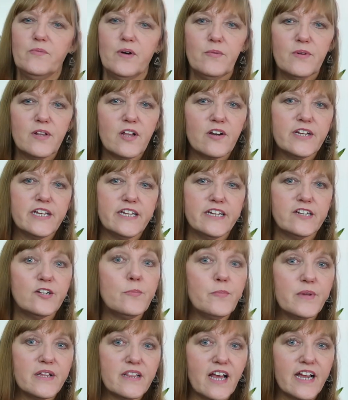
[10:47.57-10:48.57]
What will our
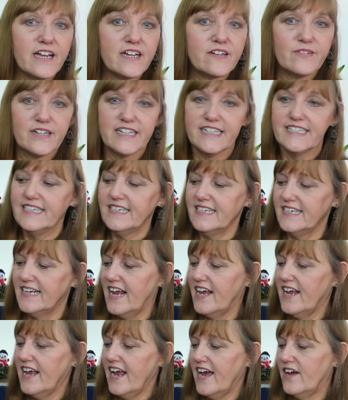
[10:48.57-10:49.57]
year be like, right?
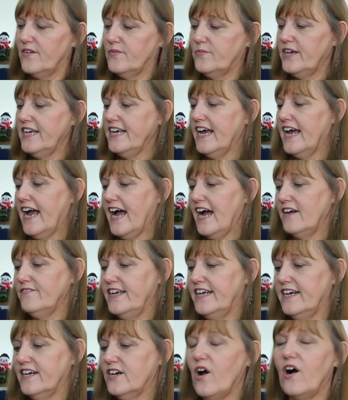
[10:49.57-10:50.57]
And we have
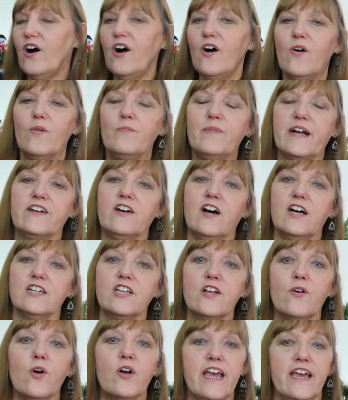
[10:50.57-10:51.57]
here, oh my
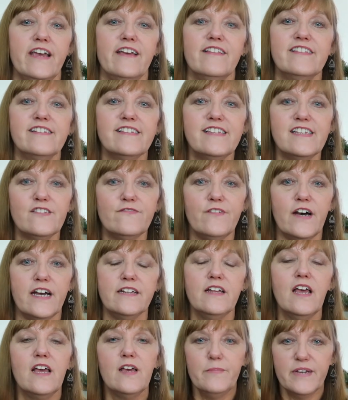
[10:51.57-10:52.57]
gosh, okay, this is
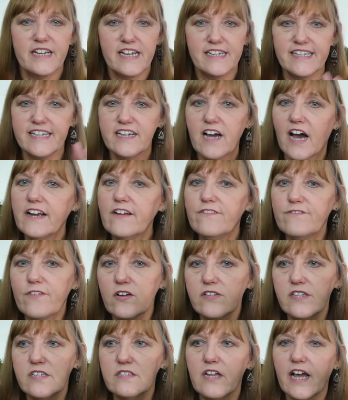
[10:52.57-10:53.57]
fun because he kind of
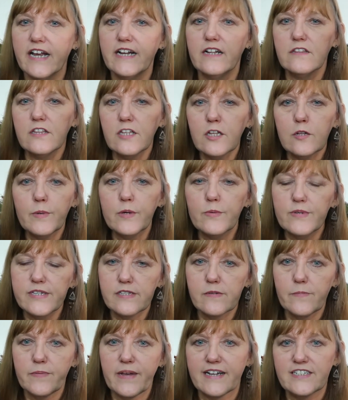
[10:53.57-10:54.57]
falls in line a little bit
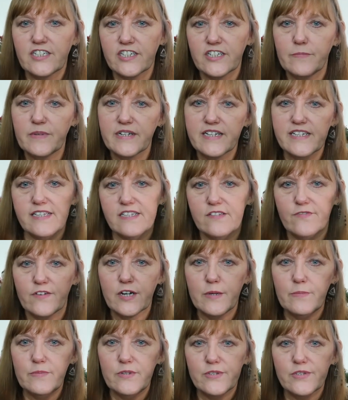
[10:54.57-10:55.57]
with Sebastian because he's
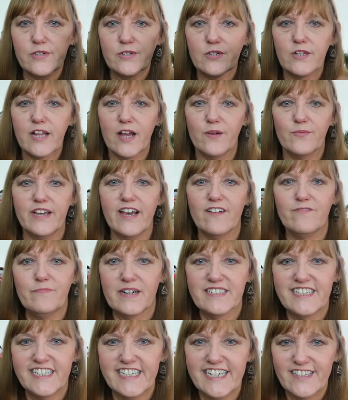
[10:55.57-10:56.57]
very musical, and we have
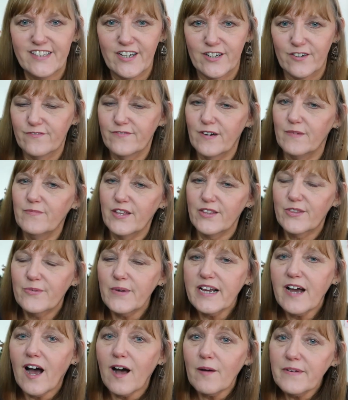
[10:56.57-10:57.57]
Panchito from the
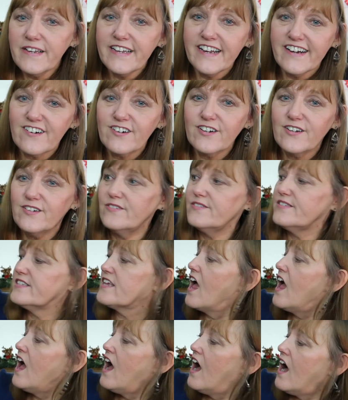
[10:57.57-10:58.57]
Three
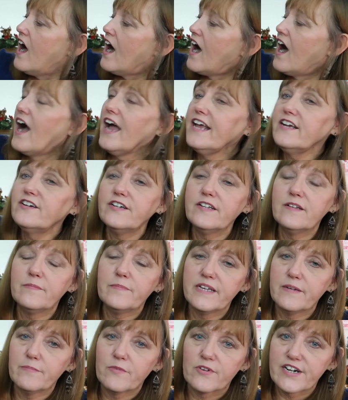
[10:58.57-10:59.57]
Caballeros. I
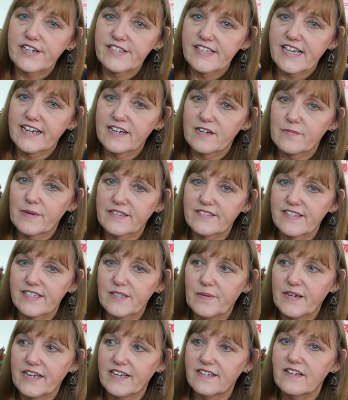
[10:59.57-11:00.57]
couldn't be more excited about
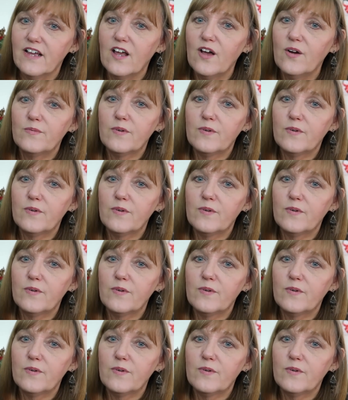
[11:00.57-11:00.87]
this pin.